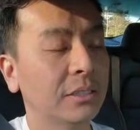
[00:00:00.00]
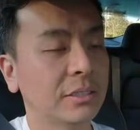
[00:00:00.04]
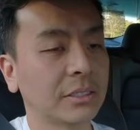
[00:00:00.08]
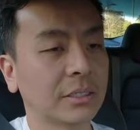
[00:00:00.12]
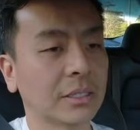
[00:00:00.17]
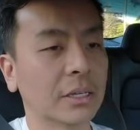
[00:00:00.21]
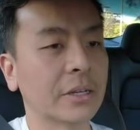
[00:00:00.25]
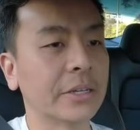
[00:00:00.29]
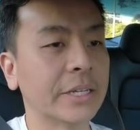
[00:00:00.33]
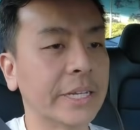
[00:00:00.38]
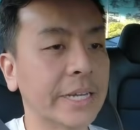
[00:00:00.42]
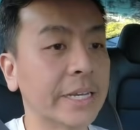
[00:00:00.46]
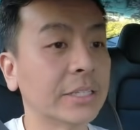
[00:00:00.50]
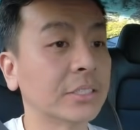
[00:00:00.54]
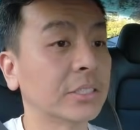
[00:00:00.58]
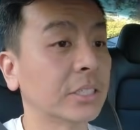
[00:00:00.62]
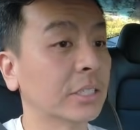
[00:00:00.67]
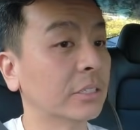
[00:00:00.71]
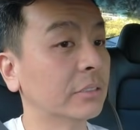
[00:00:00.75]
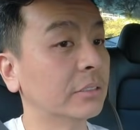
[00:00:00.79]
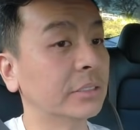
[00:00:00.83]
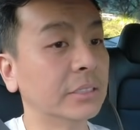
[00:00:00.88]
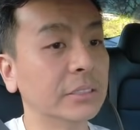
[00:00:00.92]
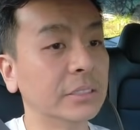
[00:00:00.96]
So yeah,
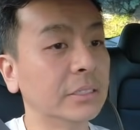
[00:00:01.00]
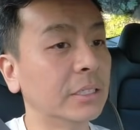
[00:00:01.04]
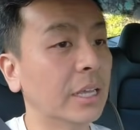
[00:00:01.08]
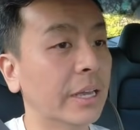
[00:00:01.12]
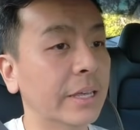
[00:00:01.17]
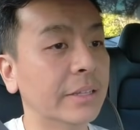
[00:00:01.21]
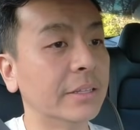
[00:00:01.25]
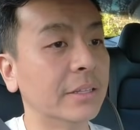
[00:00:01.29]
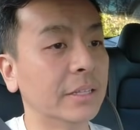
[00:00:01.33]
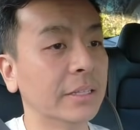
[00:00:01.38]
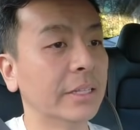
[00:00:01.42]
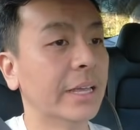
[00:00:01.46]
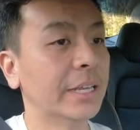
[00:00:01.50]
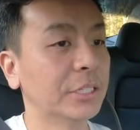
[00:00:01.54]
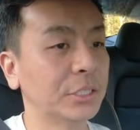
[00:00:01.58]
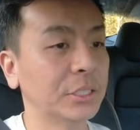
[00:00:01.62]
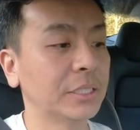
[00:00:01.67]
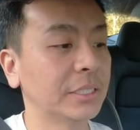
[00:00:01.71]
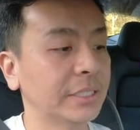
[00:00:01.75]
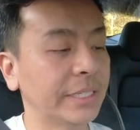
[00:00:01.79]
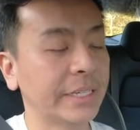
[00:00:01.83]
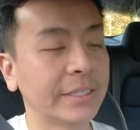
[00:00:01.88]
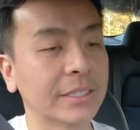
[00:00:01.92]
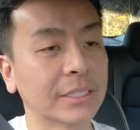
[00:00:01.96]
as
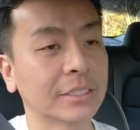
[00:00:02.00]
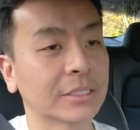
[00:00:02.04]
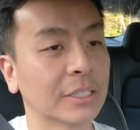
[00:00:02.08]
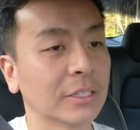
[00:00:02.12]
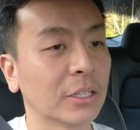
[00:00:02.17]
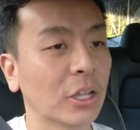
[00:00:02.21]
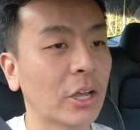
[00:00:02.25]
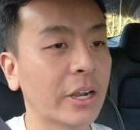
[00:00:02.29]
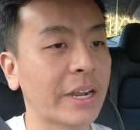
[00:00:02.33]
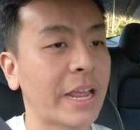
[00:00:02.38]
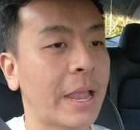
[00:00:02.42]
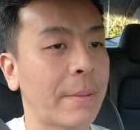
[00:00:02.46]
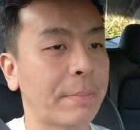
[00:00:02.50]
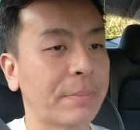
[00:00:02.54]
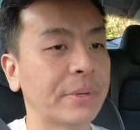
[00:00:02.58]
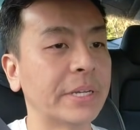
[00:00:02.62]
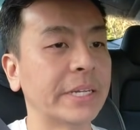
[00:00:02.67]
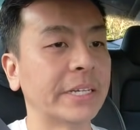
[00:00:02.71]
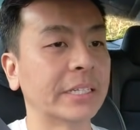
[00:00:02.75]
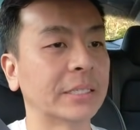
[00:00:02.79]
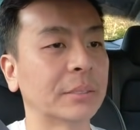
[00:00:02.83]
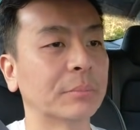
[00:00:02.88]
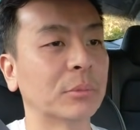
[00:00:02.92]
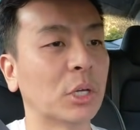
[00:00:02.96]
you can see, there's a lot
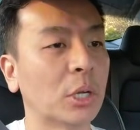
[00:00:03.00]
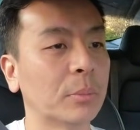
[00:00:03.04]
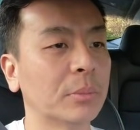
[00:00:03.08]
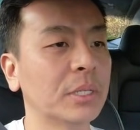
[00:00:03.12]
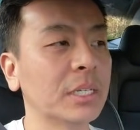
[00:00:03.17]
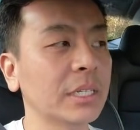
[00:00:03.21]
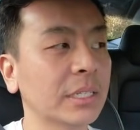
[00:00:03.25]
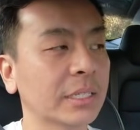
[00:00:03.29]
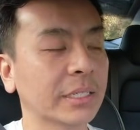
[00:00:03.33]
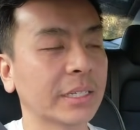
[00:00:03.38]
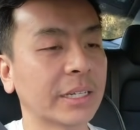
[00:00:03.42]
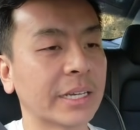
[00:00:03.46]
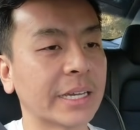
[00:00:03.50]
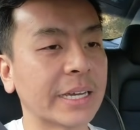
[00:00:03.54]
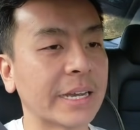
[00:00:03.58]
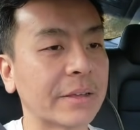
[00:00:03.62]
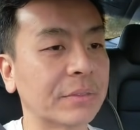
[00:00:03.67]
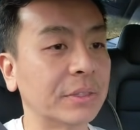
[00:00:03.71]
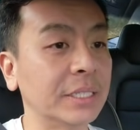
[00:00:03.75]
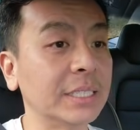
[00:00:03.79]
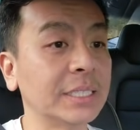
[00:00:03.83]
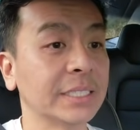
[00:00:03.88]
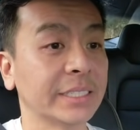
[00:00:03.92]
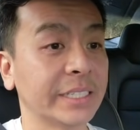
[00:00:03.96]
happening at the moment.
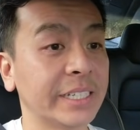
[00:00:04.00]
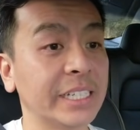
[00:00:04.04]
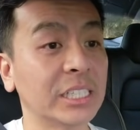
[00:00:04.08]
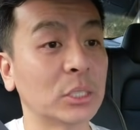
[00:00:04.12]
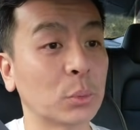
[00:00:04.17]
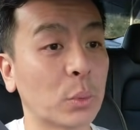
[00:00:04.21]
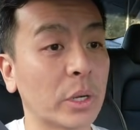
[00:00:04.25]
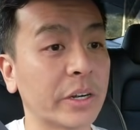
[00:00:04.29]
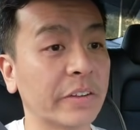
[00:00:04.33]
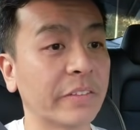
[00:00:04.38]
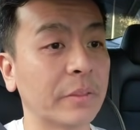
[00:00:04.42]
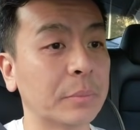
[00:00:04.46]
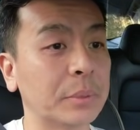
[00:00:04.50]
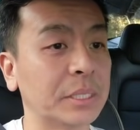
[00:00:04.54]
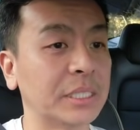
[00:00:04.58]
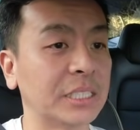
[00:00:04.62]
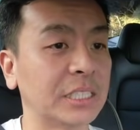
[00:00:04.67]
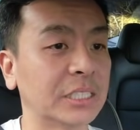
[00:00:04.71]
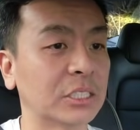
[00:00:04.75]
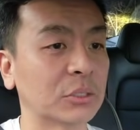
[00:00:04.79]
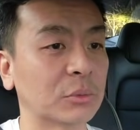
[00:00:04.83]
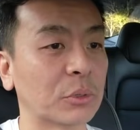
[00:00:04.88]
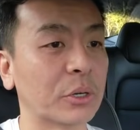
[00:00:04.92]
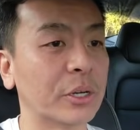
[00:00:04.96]
This is one of the
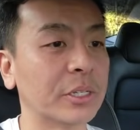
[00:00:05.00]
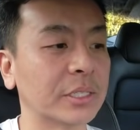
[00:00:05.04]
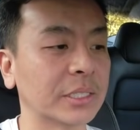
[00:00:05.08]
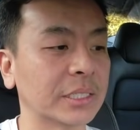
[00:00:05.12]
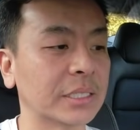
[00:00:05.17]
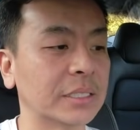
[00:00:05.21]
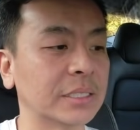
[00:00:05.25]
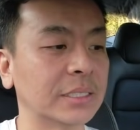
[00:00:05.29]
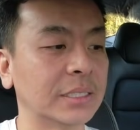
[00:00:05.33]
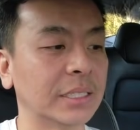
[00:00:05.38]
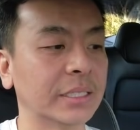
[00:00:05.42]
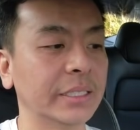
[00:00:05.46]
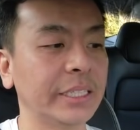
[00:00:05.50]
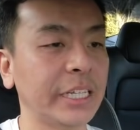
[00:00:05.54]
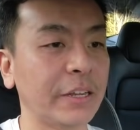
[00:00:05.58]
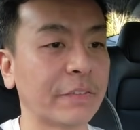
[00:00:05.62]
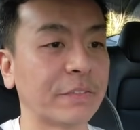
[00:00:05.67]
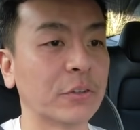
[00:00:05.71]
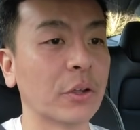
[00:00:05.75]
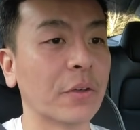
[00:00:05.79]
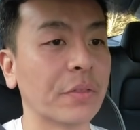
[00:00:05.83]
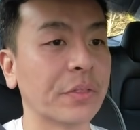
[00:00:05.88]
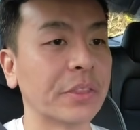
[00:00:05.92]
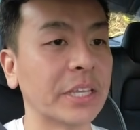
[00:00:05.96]
busiest roads in Sydney,
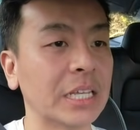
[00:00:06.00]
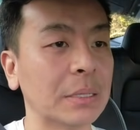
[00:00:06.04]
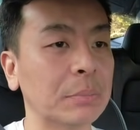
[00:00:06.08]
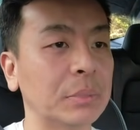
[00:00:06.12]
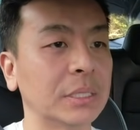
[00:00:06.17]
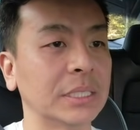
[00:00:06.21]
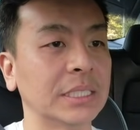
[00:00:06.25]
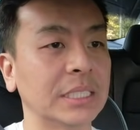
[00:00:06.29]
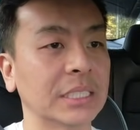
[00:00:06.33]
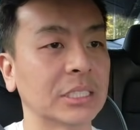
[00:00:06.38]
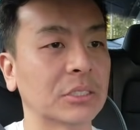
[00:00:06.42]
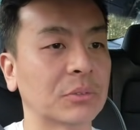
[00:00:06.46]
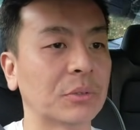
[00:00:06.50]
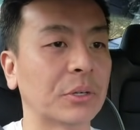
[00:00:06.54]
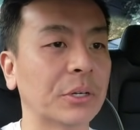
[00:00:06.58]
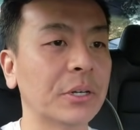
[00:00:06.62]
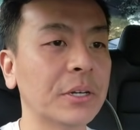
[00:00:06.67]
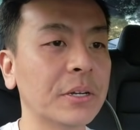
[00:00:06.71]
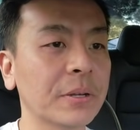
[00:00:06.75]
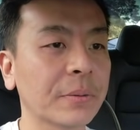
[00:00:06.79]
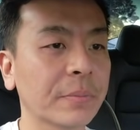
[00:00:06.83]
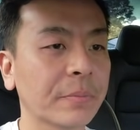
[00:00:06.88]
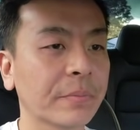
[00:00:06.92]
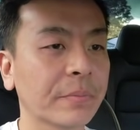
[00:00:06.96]
if not the busiest road.